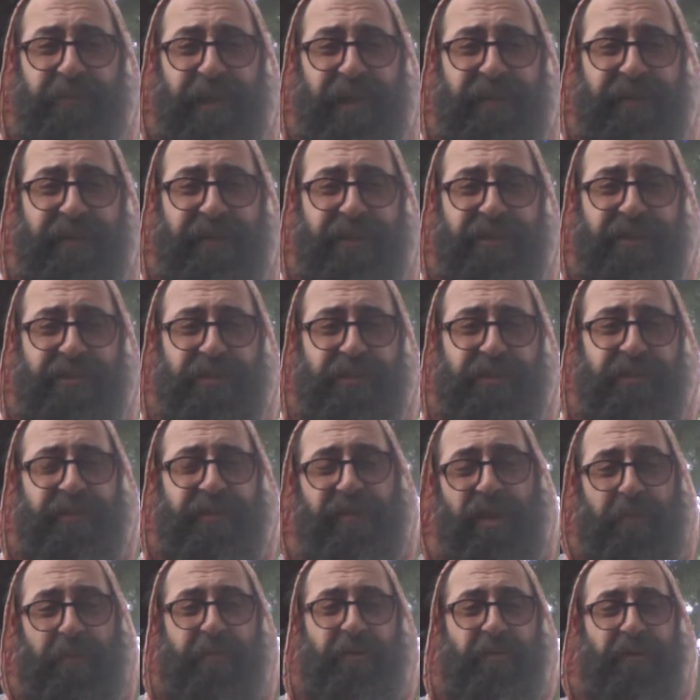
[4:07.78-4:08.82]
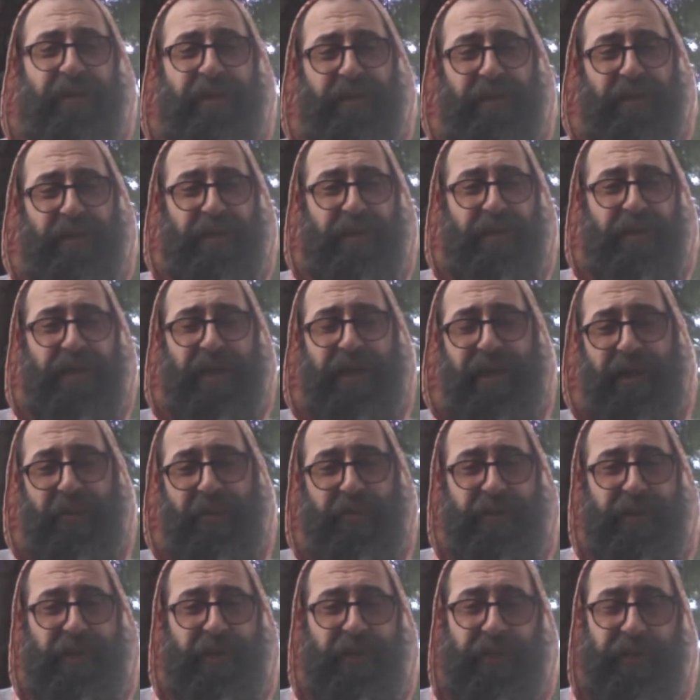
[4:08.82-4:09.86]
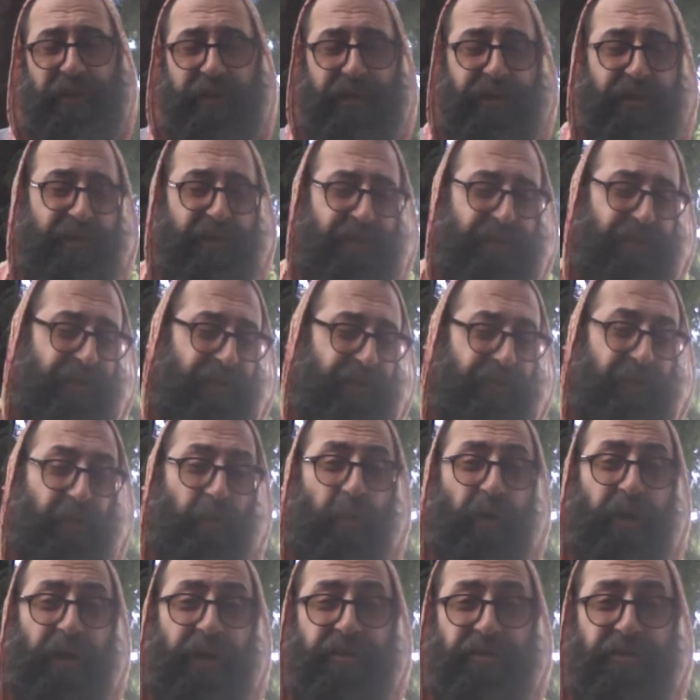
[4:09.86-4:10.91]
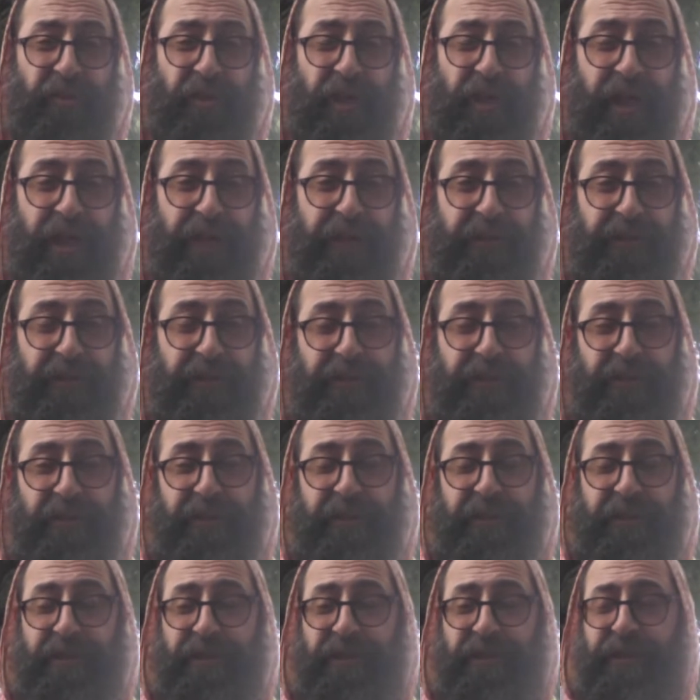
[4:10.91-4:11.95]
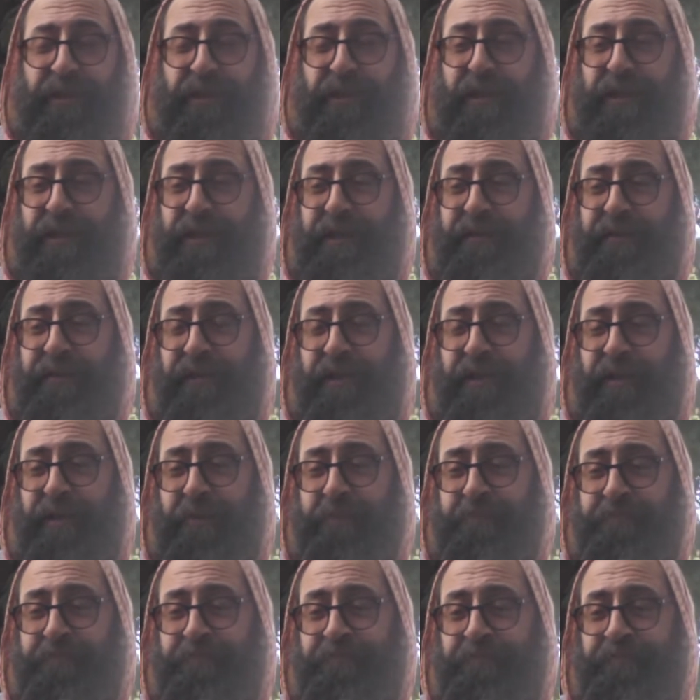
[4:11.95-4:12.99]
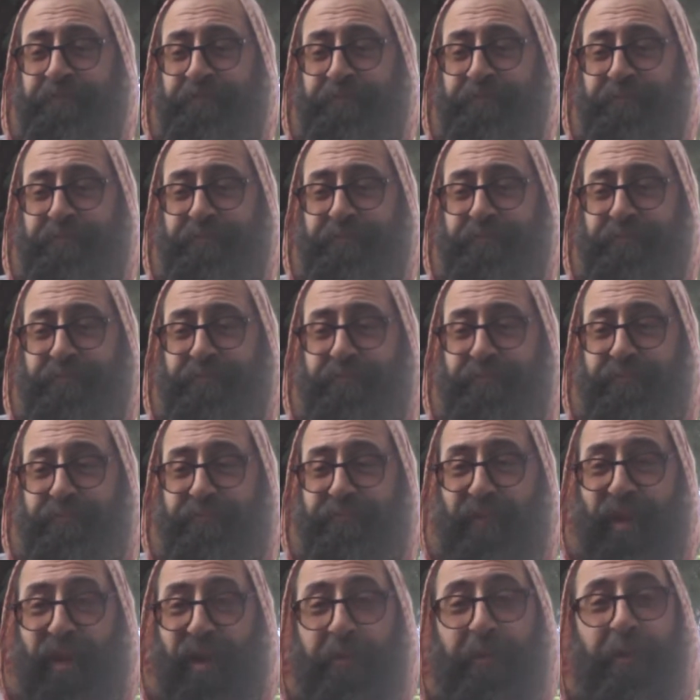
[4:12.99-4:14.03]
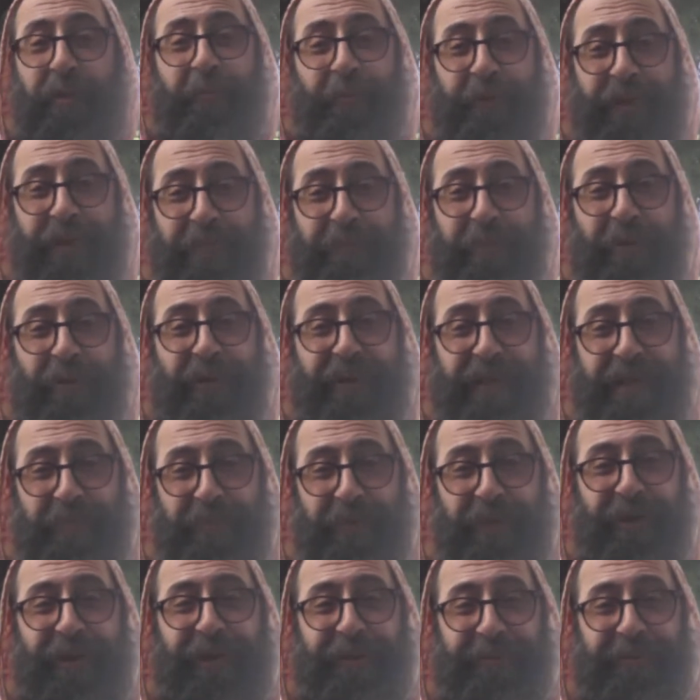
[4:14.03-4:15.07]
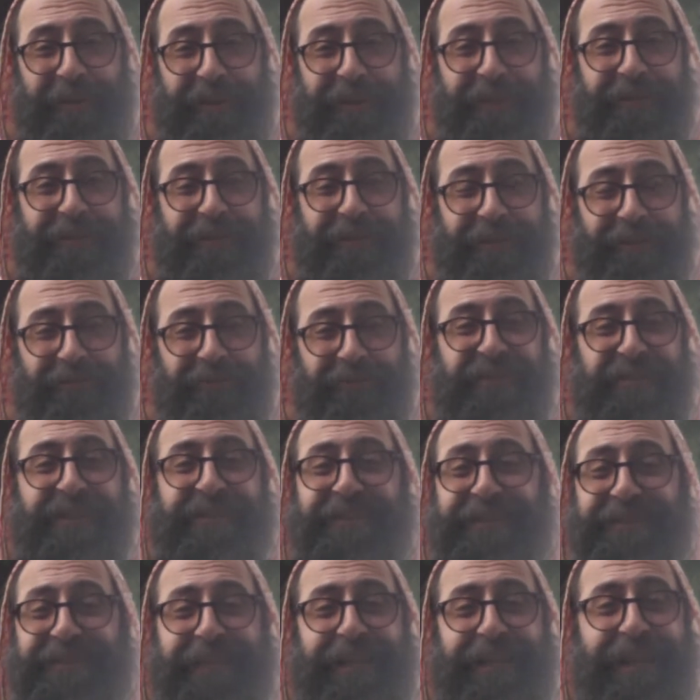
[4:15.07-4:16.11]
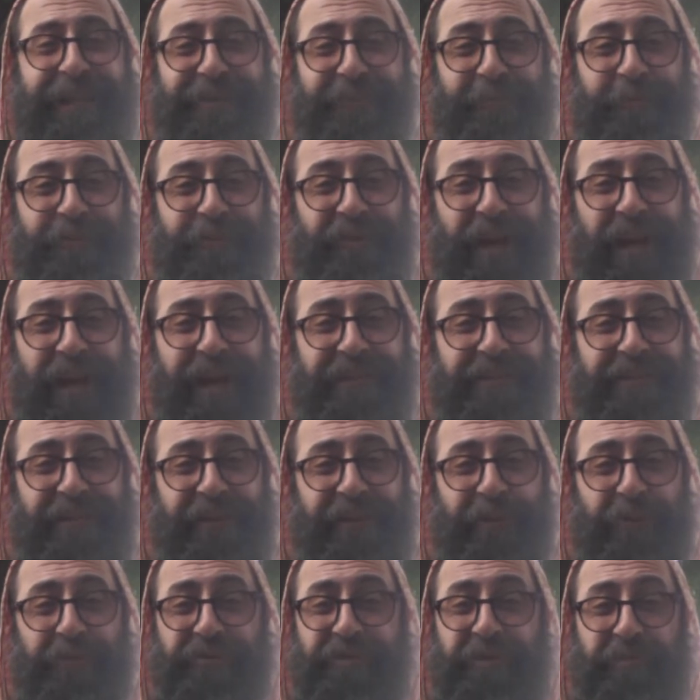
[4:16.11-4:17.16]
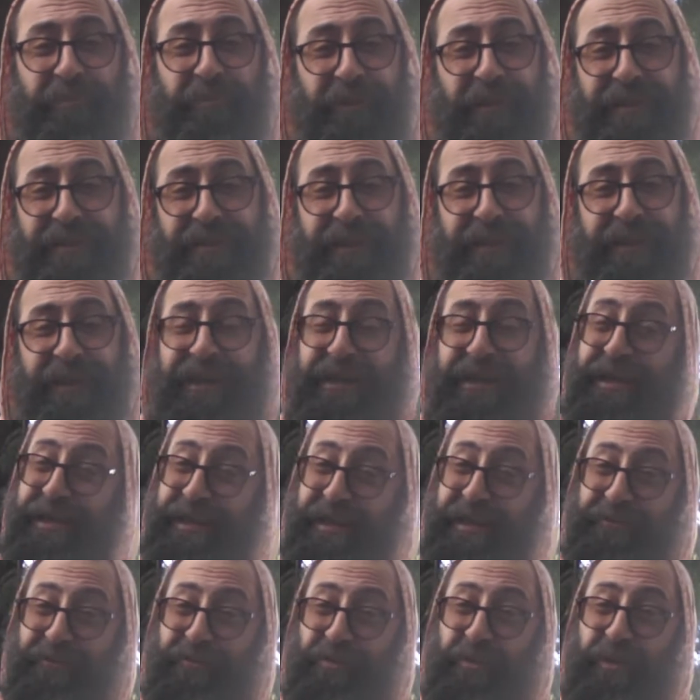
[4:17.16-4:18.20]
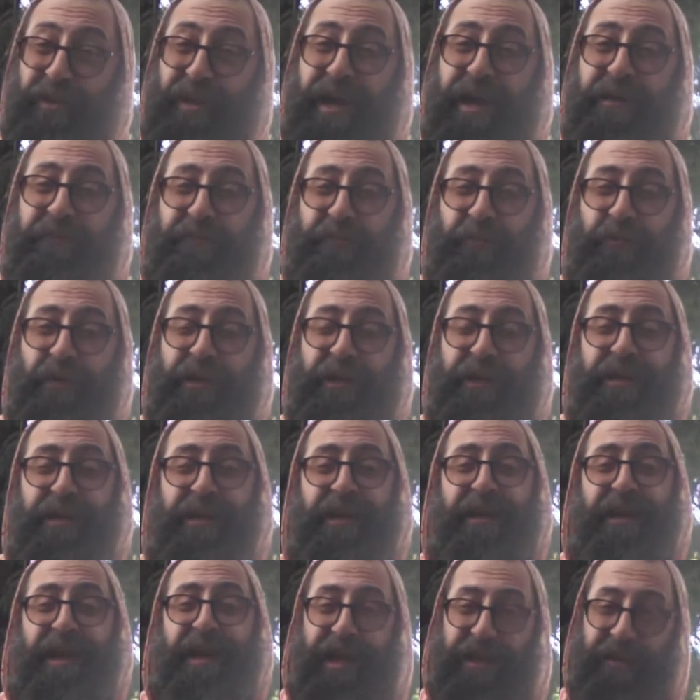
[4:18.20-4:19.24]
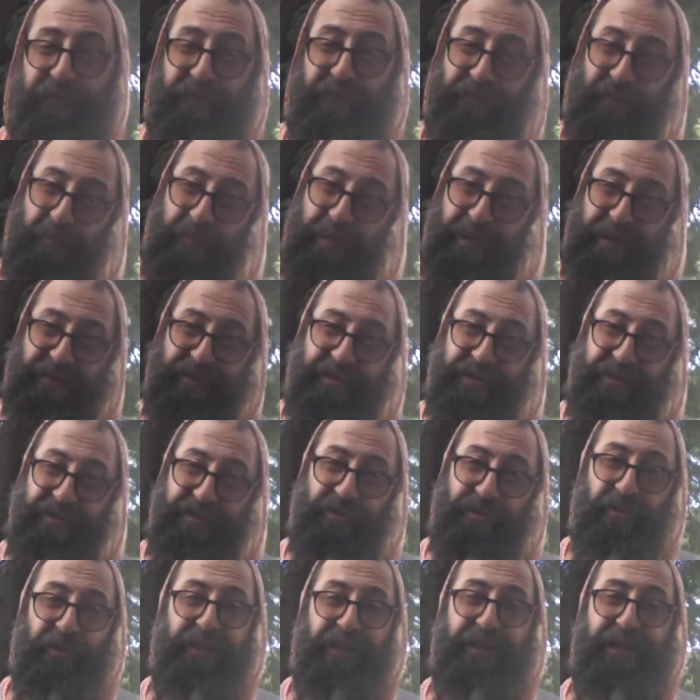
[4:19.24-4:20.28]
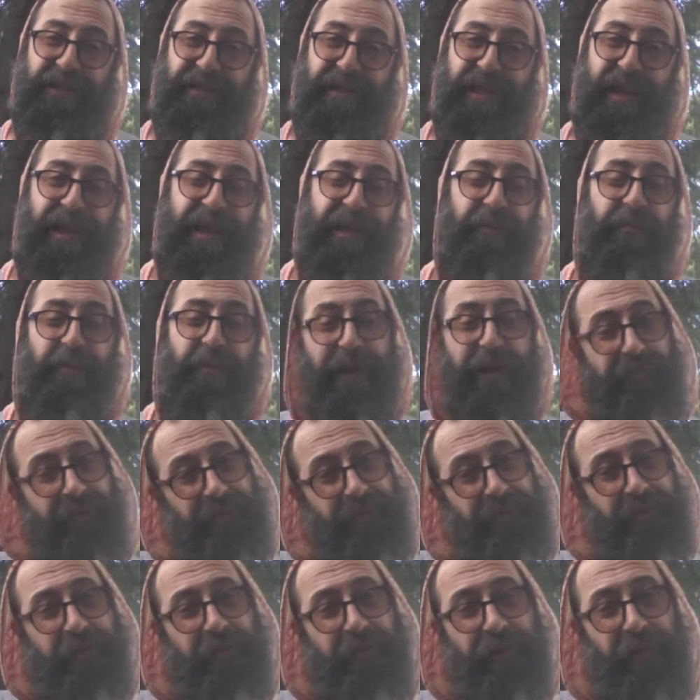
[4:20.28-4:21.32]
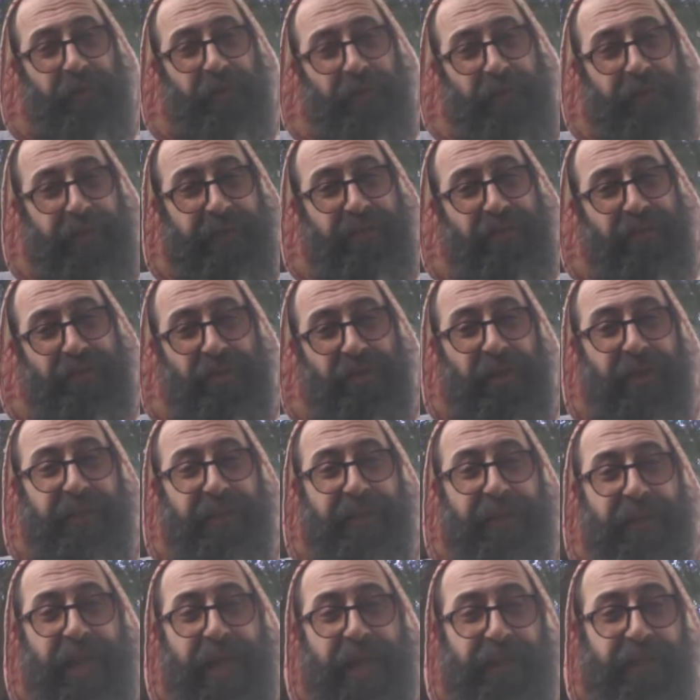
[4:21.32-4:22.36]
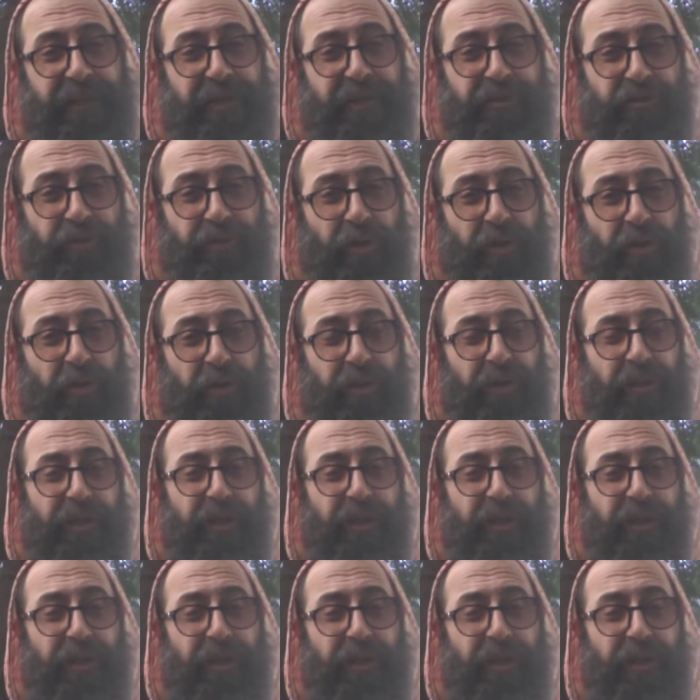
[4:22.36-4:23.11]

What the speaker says: meditation. Tell me what do you think, if it works or not. And, you know, and we'll keep on keeping on, man. You know, 60 seconds with your eyes closed and breathing can do a lot for you. If you repeat this during the day, whenever you feel like you're starting to get out of control,